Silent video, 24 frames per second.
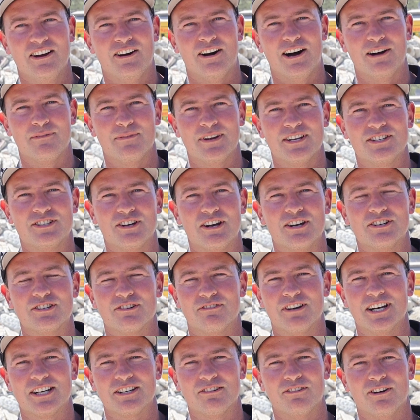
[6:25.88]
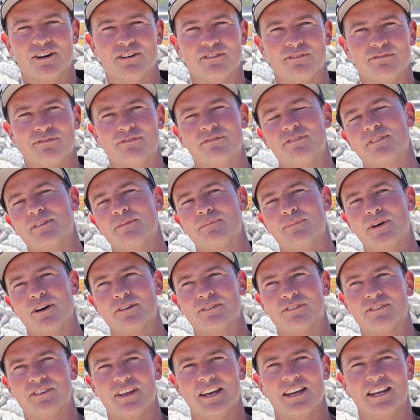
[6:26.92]
I'm a director of
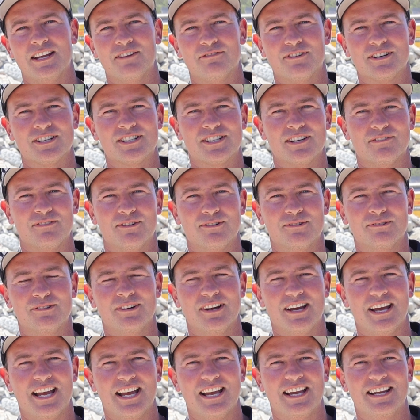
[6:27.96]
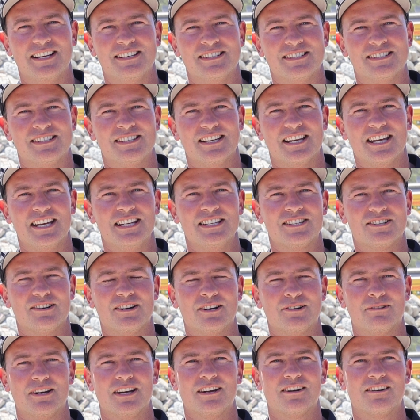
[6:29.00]
both Everiss Civil and
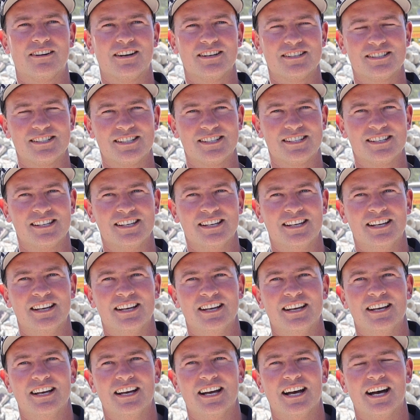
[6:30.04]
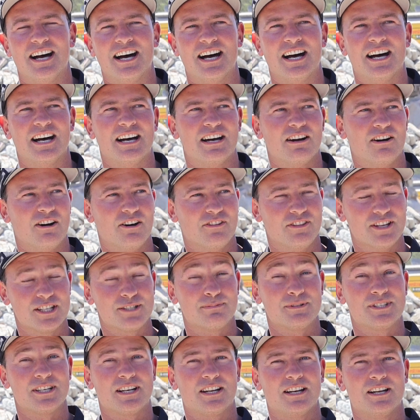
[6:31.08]
eCycle Aggregates. On this
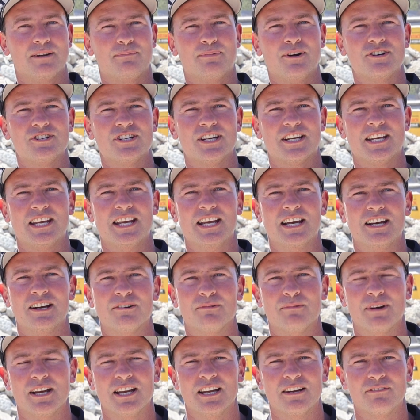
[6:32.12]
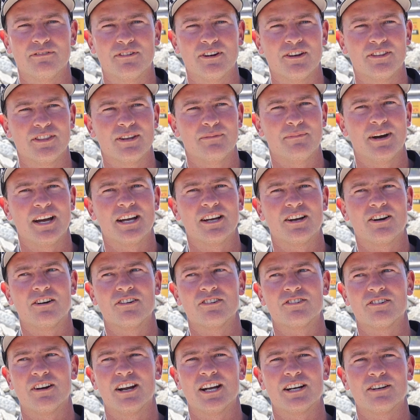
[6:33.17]
particular project here, we have got the main
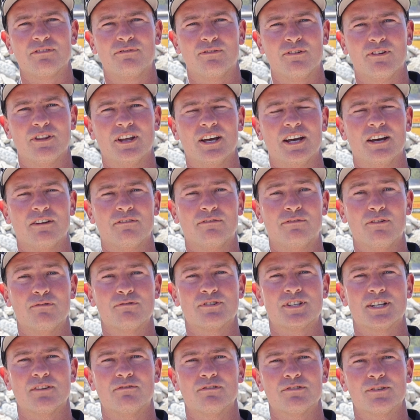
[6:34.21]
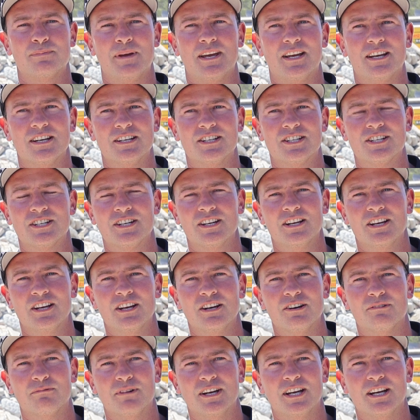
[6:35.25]
contract for the full civils package,
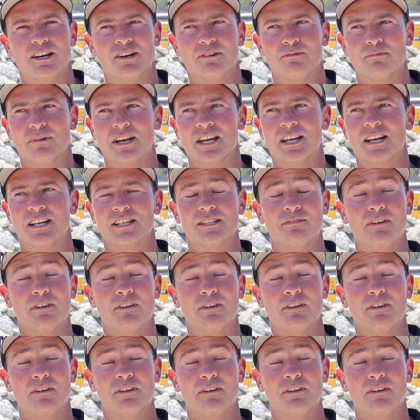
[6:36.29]
where we are